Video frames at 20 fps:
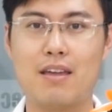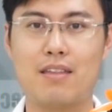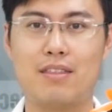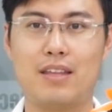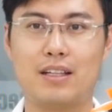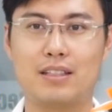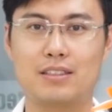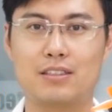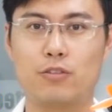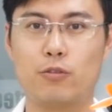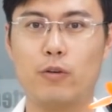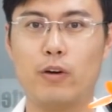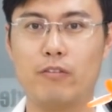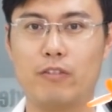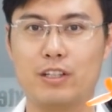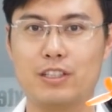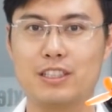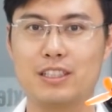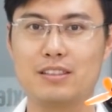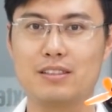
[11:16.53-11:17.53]
Thanks for
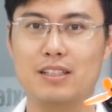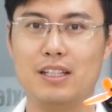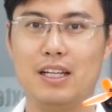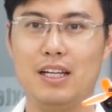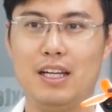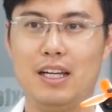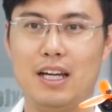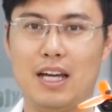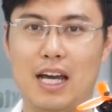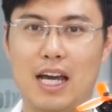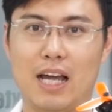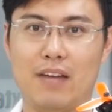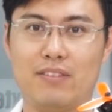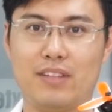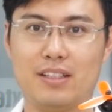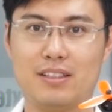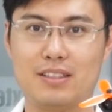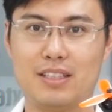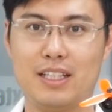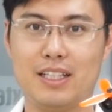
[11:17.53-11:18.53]
watching. Have a
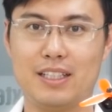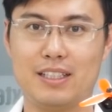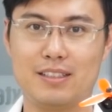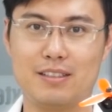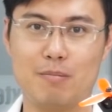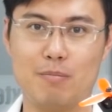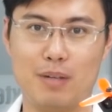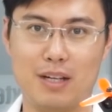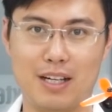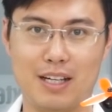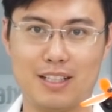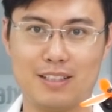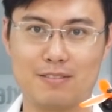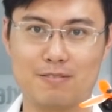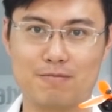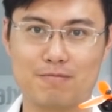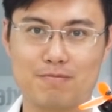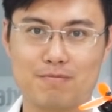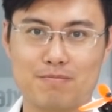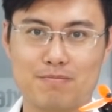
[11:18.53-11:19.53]
nice day. Bye.